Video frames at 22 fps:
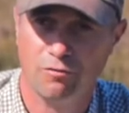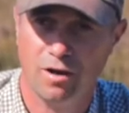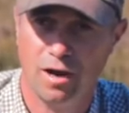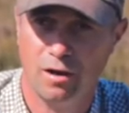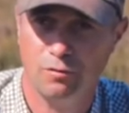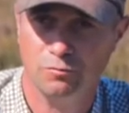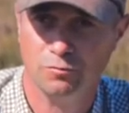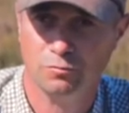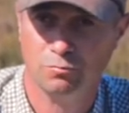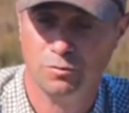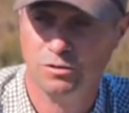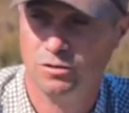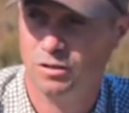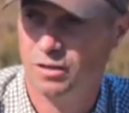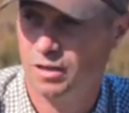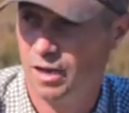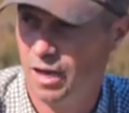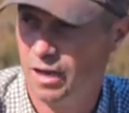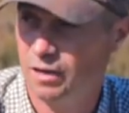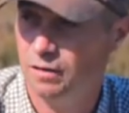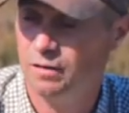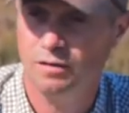ground, which
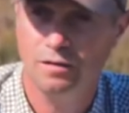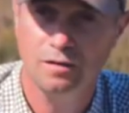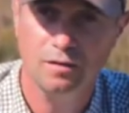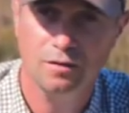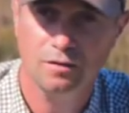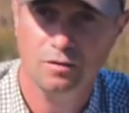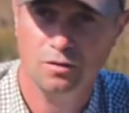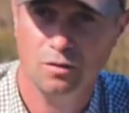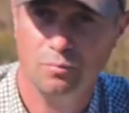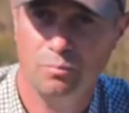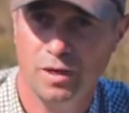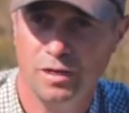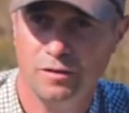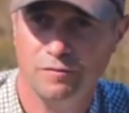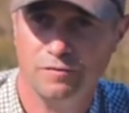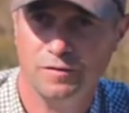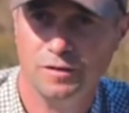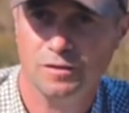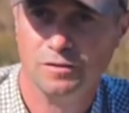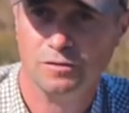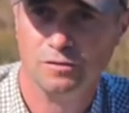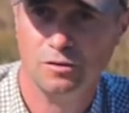again, you know,
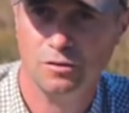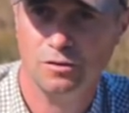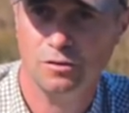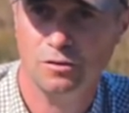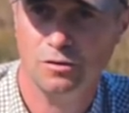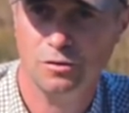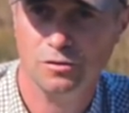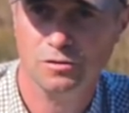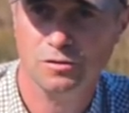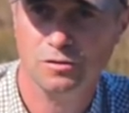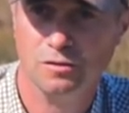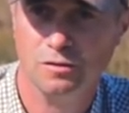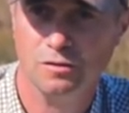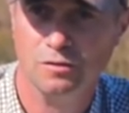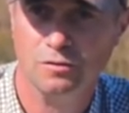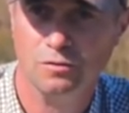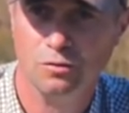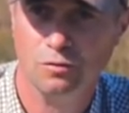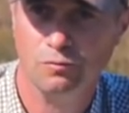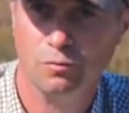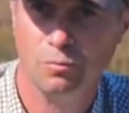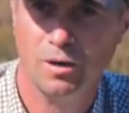benefits a whole host of
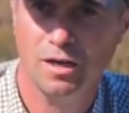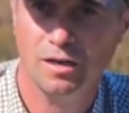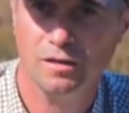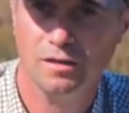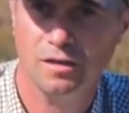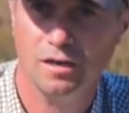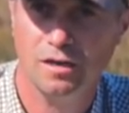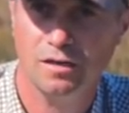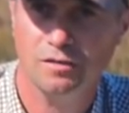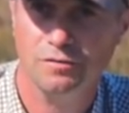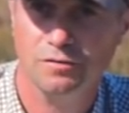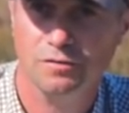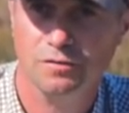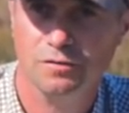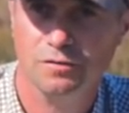other wildlife.